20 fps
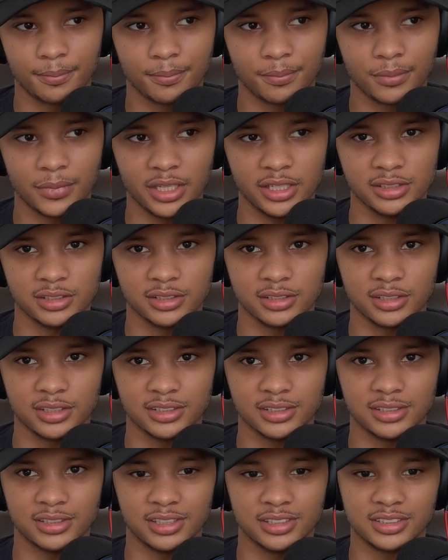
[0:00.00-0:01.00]

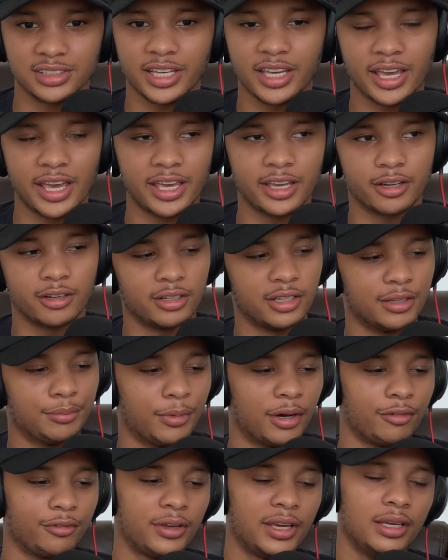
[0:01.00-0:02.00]
is to stay anchored in my
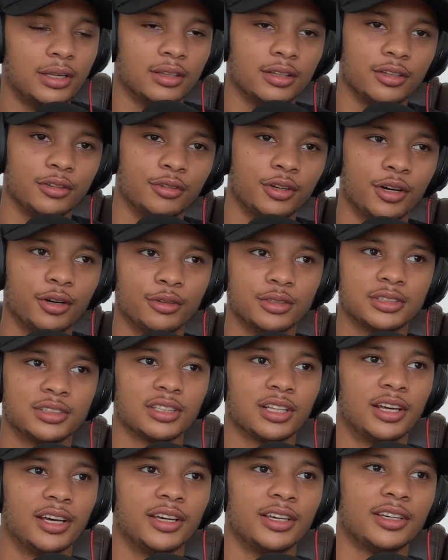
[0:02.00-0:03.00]
faith. It's
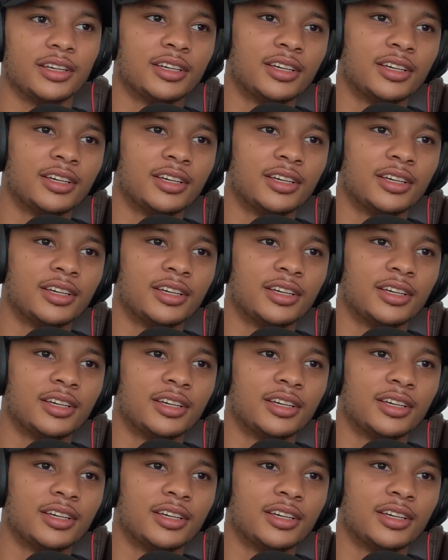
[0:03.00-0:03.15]
like